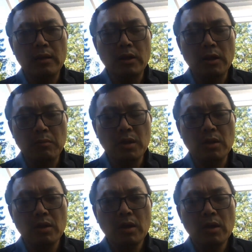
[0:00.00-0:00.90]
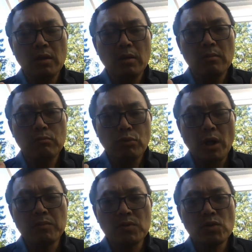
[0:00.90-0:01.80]
Let me
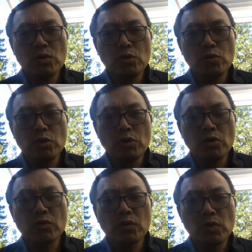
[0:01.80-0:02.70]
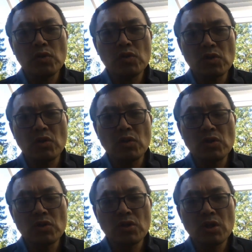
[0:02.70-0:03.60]
promise you here, this
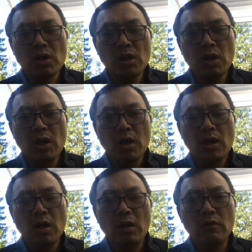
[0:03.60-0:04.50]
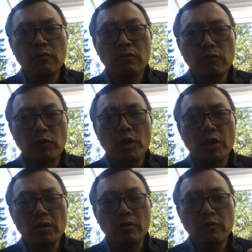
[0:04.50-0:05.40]
is a
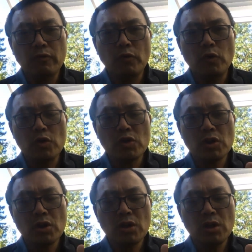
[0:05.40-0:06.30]
very first